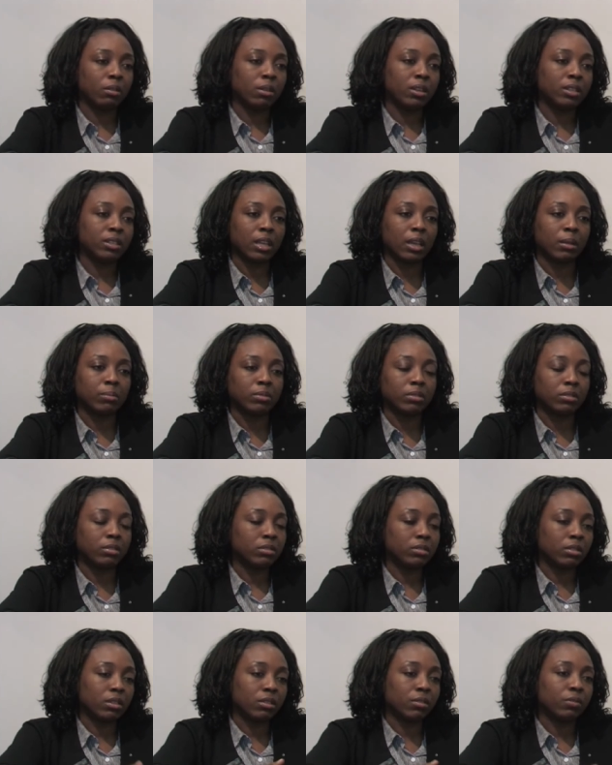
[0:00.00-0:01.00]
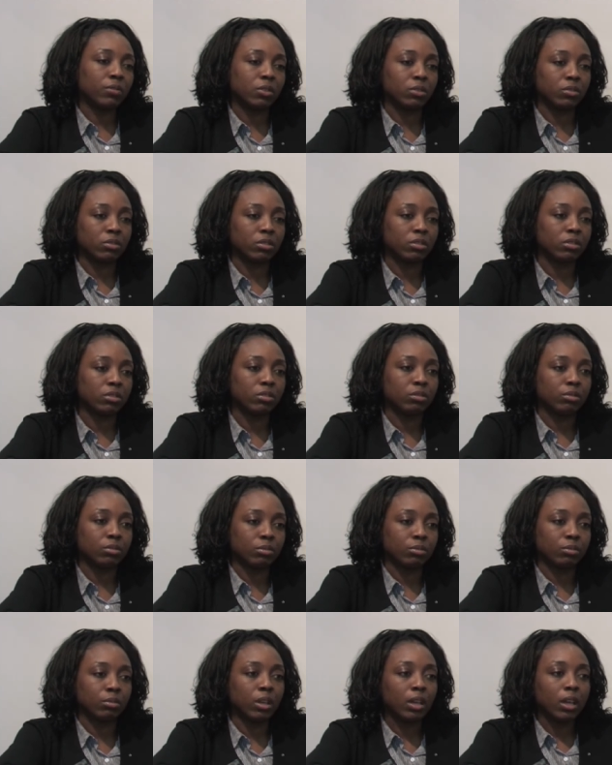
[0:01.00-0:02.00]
attempt in the future to